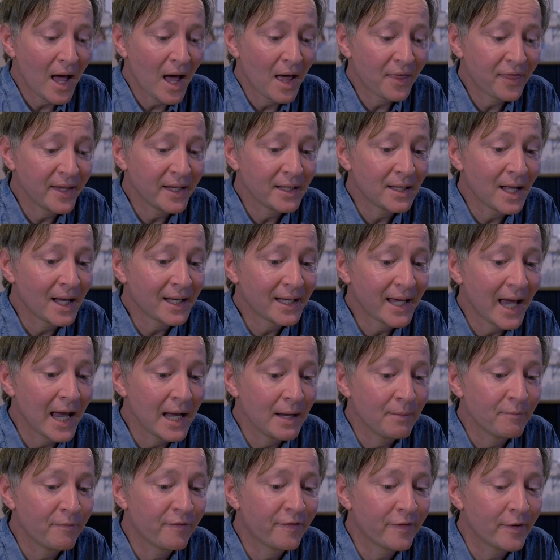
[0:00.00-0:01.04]
I, I, think that
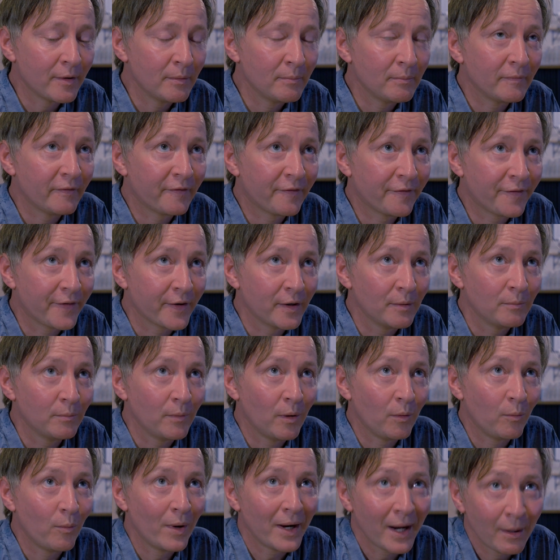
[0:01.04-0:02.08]
came from, from
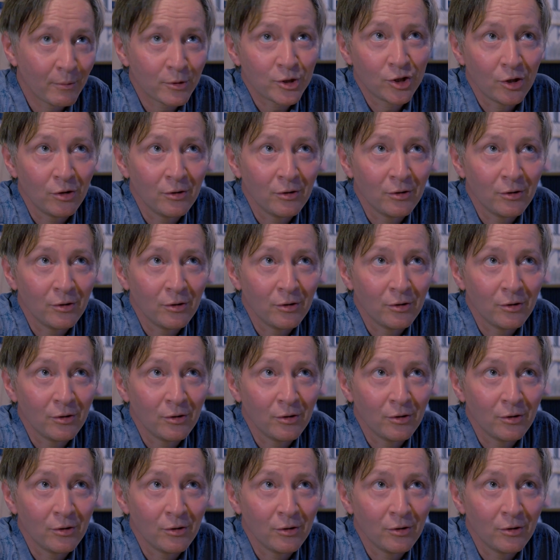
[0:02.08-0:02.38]
when I was